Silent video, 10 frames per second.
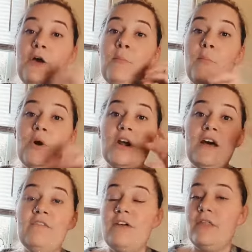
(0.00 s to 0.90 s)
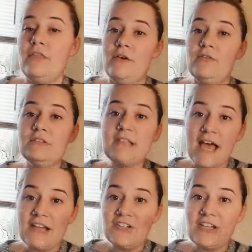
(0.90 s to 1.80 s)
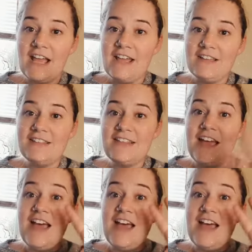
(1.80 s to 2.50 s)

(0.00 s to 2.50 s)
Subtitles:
more of those hashtags